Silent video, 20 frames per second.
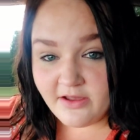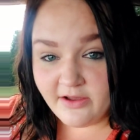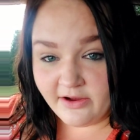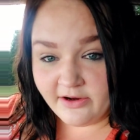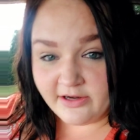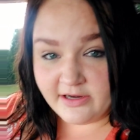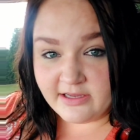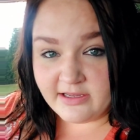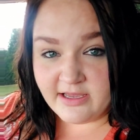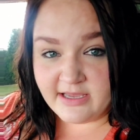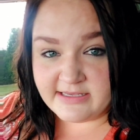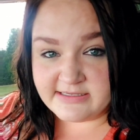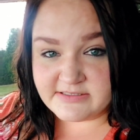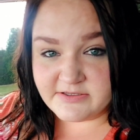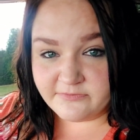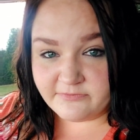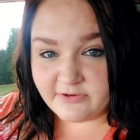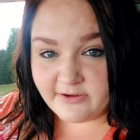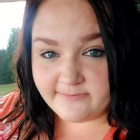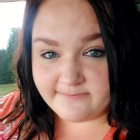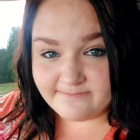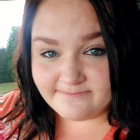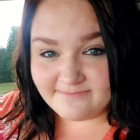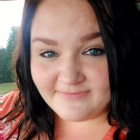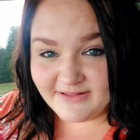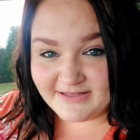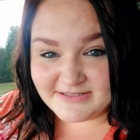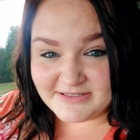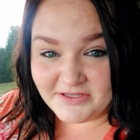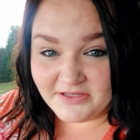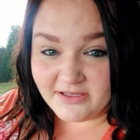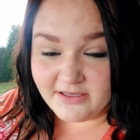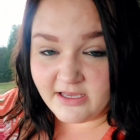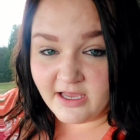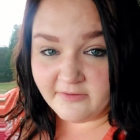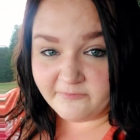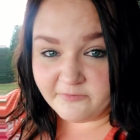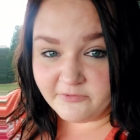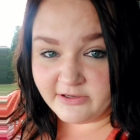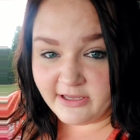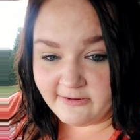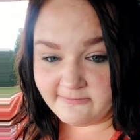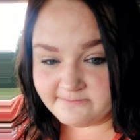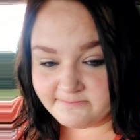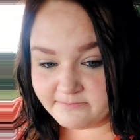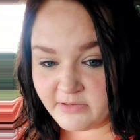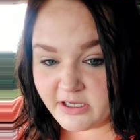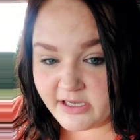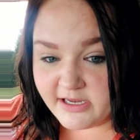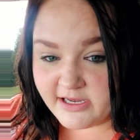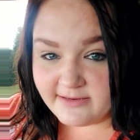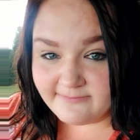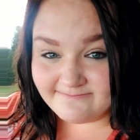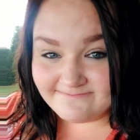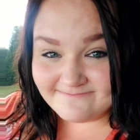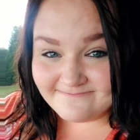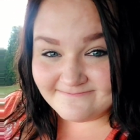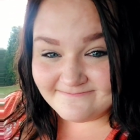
All right, guys. Well, that's all I got for now. Bye.